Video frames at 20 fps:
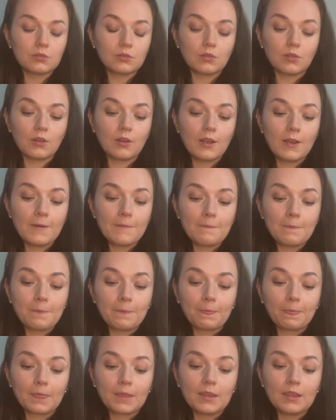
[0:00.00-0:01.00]
So
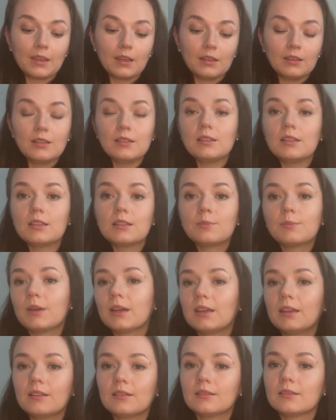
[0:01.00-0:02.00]
yeah, this is
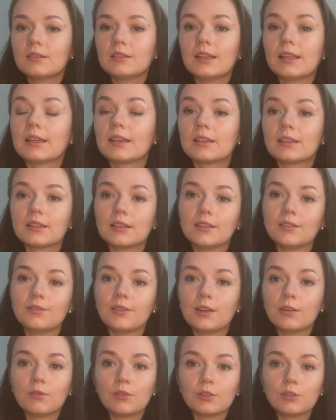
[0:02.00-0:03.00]
my, like, if
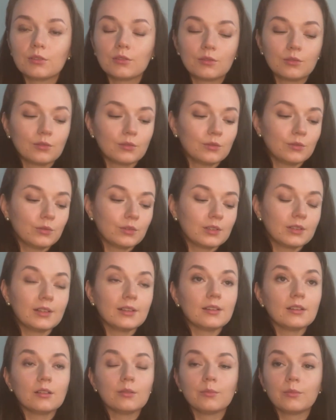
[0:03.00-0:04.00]
I want to look a
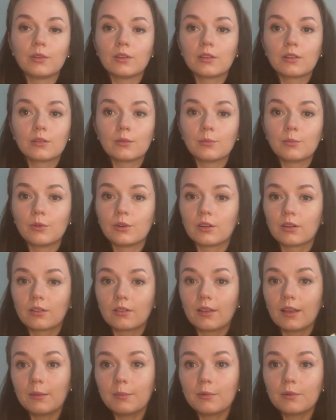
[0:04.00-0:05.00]
little more
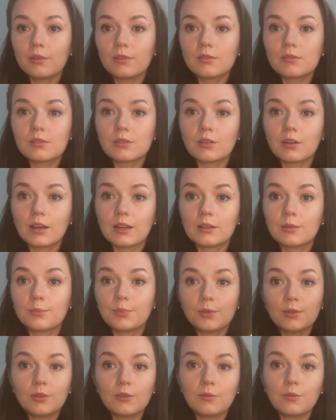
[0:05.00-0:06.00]
glamorous and
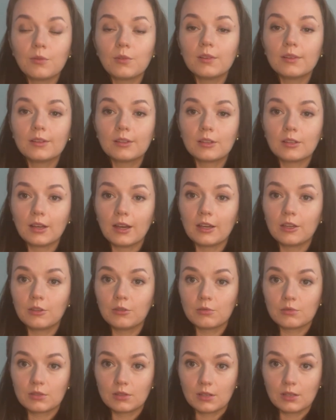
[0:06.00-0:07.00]
beautiful, I
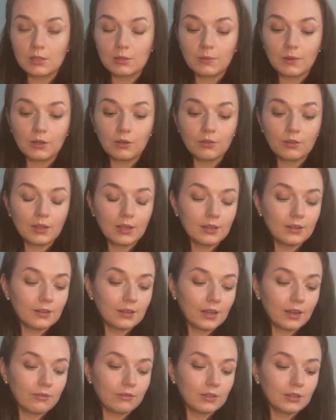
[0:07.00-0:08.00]
use this one on
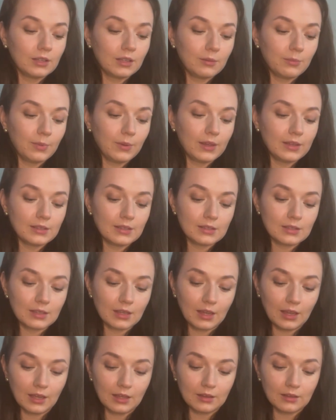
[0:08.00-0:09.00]
an everyday basis,
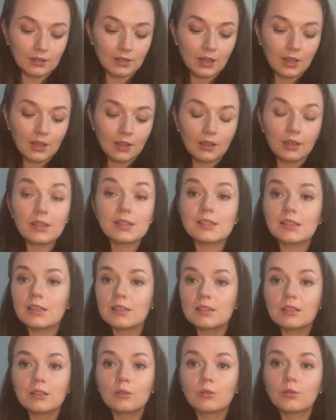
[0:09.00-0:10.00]
and it's
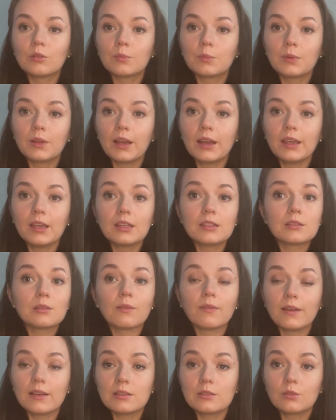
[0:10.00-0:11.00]
easy to apply, it's
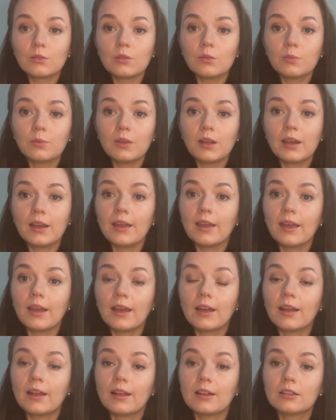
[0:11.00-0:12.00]
fast to apply,
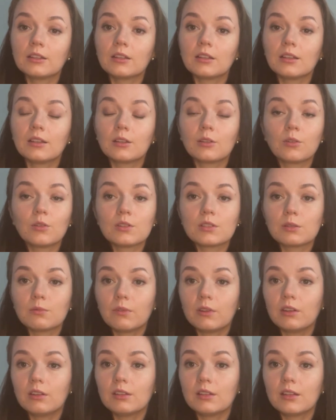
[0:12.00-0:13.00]
and it costs
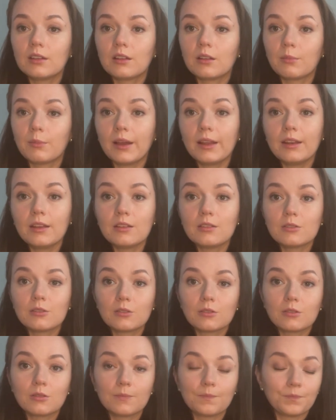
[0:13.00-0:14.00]
very little money.
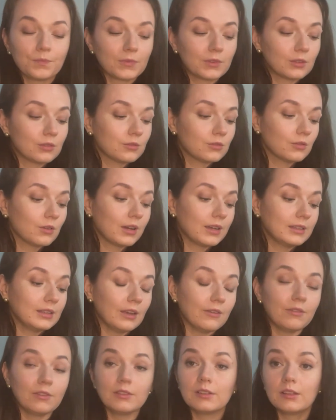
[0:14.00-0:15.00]
So I
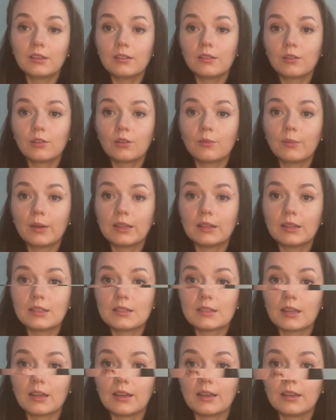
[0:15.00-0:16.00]
definitely recommend
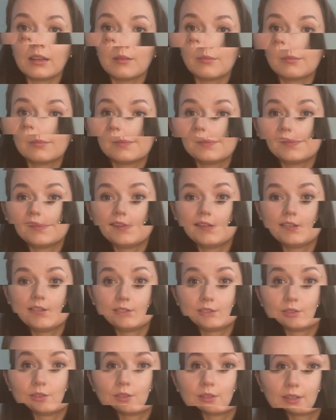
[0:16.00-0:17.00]
this item.
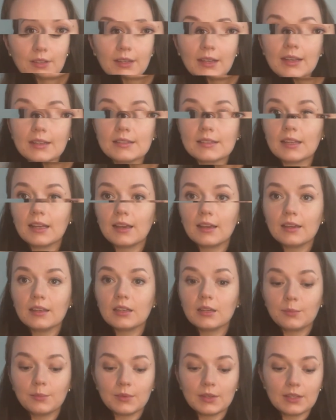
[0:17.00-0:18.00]
So the next
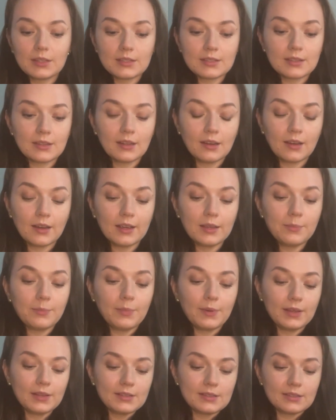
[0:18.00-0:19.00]
item is the eye
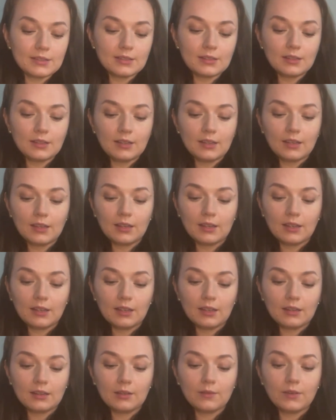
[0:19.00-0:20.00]
pencil,
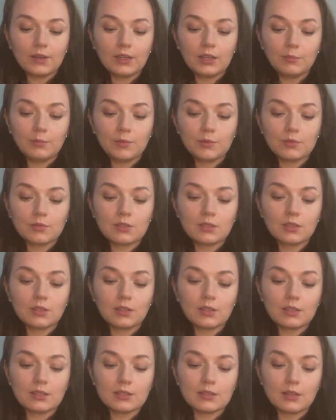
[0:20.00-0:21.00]
and the one I'm
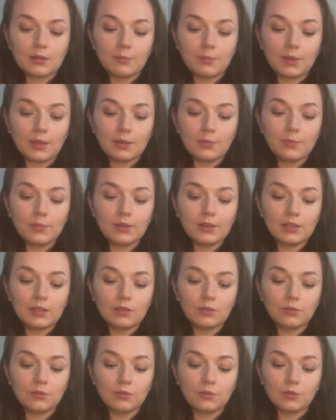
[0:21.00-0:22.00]
using is the
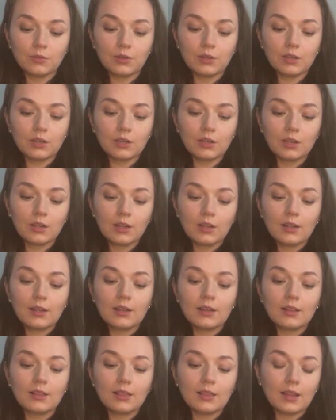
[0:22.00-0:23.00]
Maybelline New York
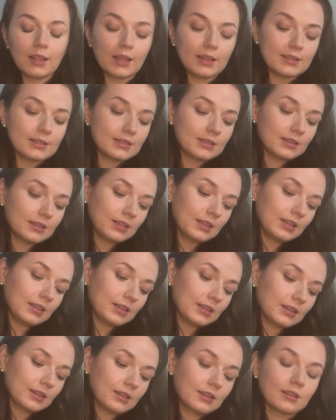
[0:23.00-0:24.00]

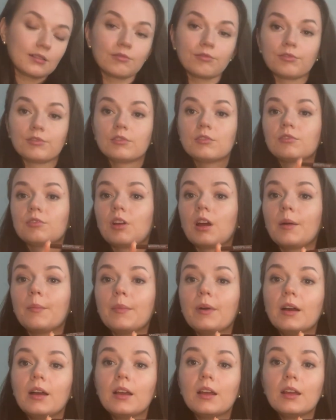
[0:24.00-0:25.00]
Lasting
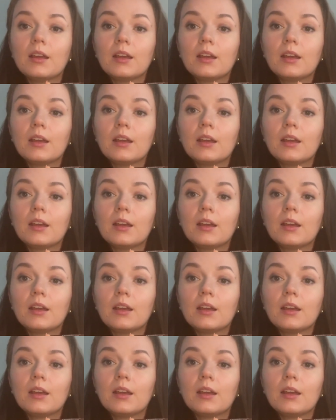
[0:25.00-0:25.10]
Drama.